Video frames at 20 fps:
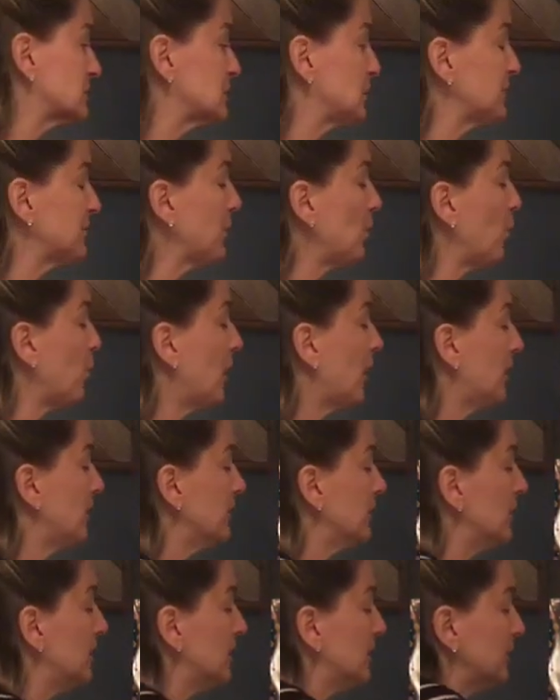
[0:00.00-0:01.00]
with a 1.
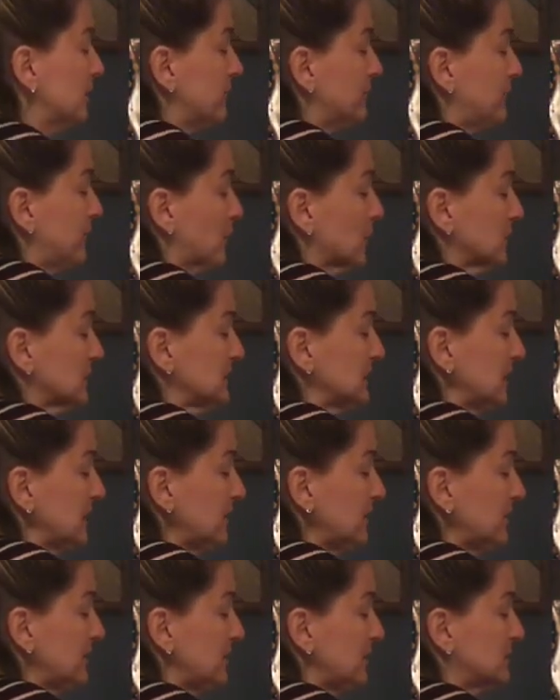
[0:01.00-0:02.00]

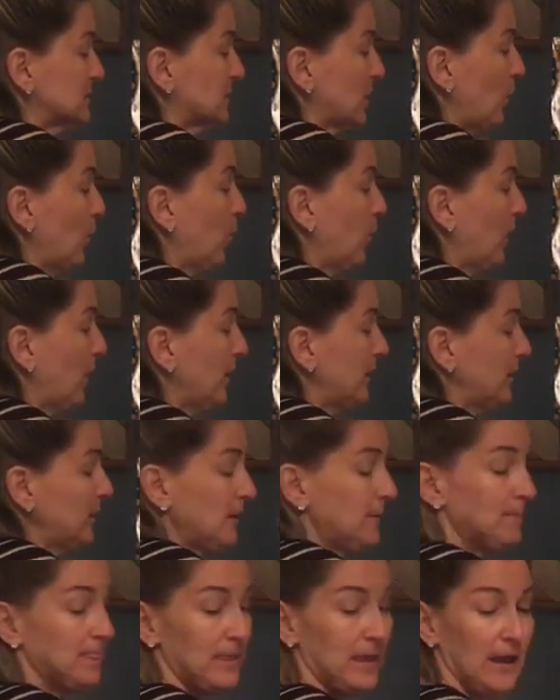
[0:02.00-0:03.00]
14th is a 1
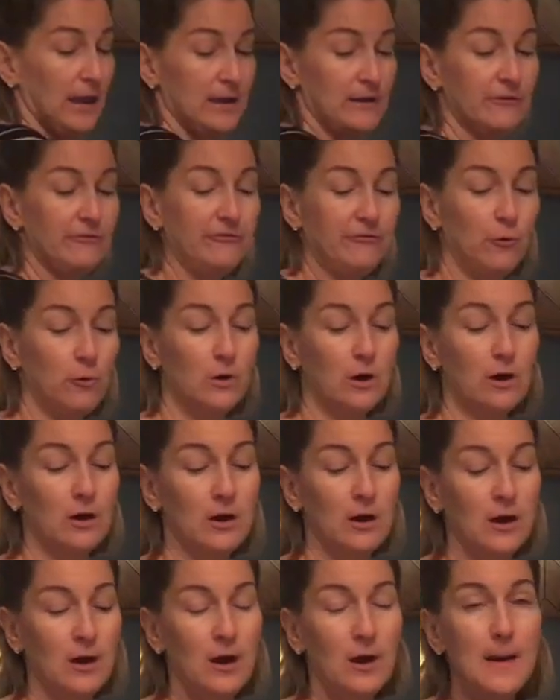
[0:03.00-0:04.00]
and a 4.
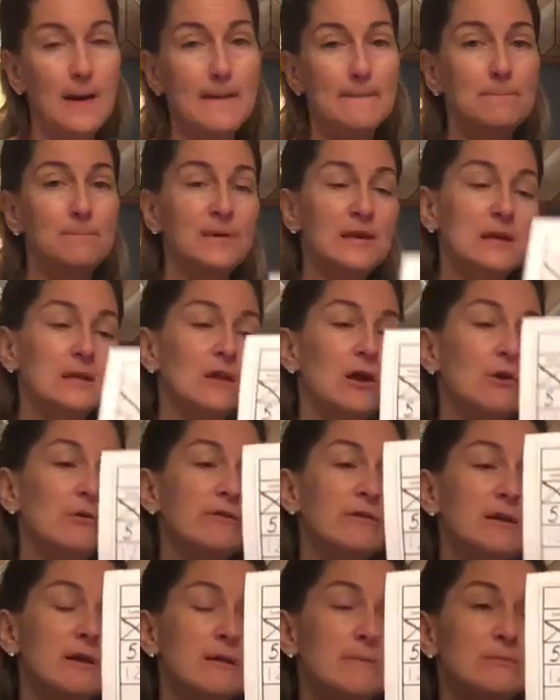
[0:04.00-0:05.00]
Below
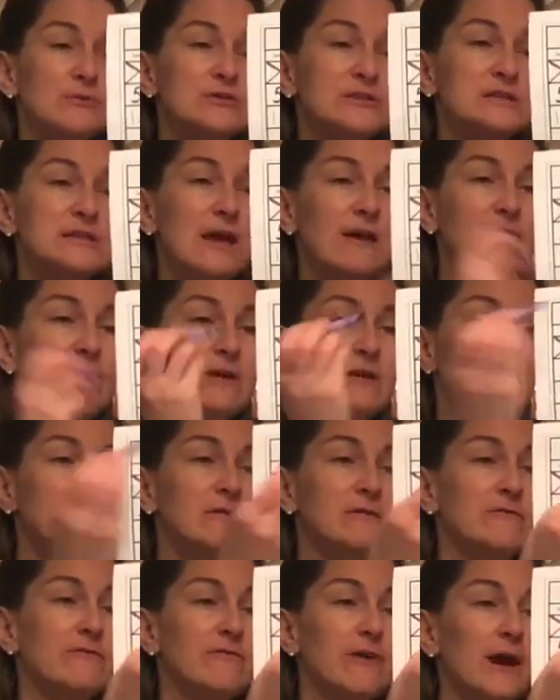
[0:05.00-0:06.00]
the number 7,
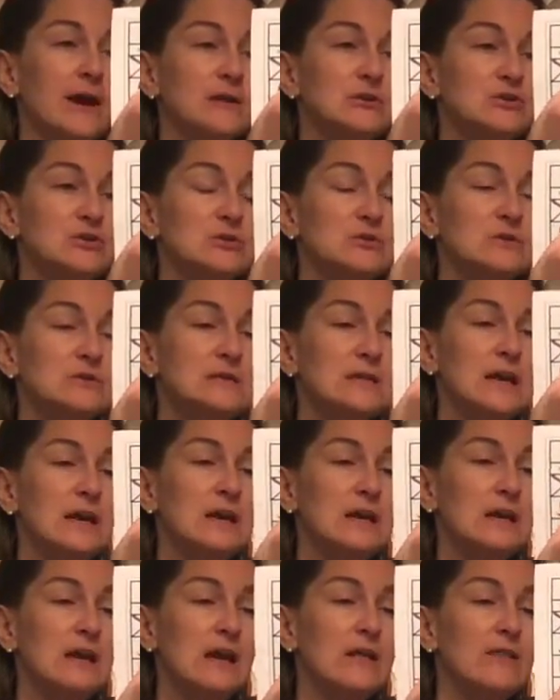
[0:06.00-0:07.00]
find
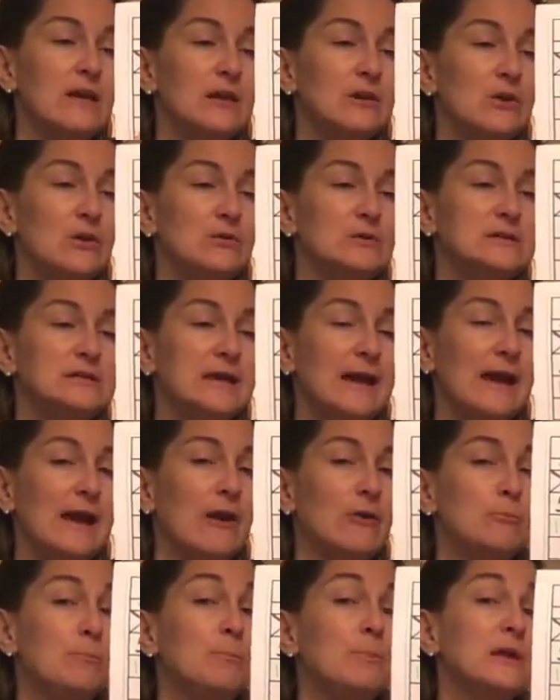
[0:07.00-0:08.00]
Tuesday and then go
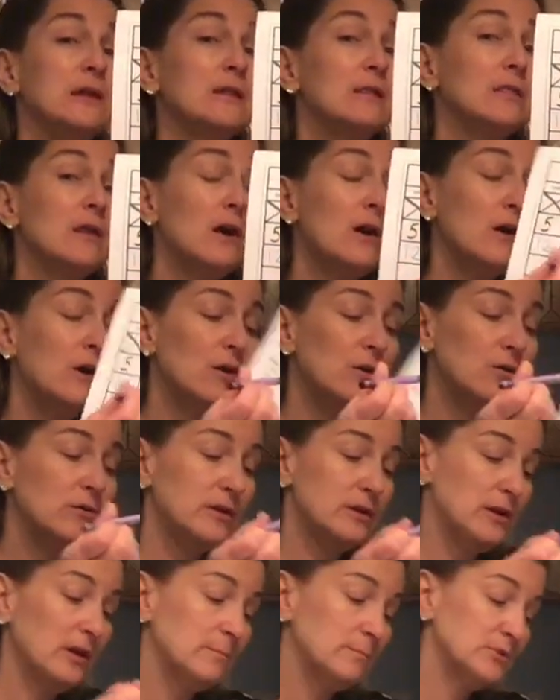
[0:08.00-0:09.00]
down below the
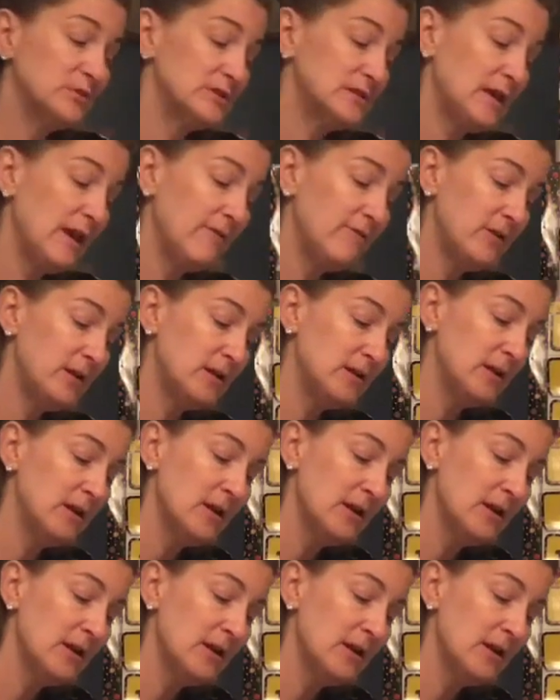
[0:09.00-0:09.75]
number 7